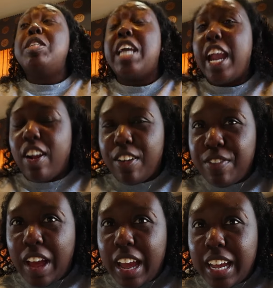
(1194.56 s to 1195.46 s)

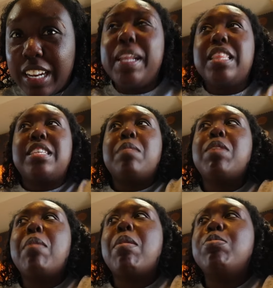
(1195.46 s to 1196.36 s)
terrified, but at the same
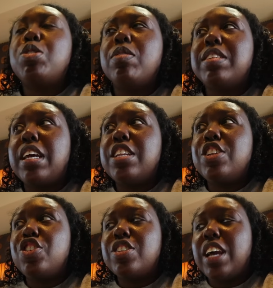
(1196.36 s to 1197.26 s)
time, I'm so excited
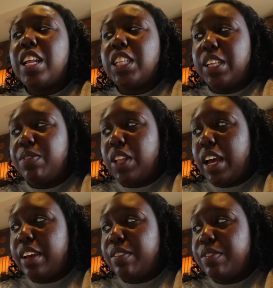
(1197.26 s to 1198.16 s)
to just kind of live
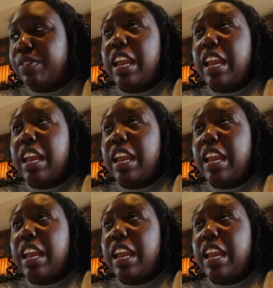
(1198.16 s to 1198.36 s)
life.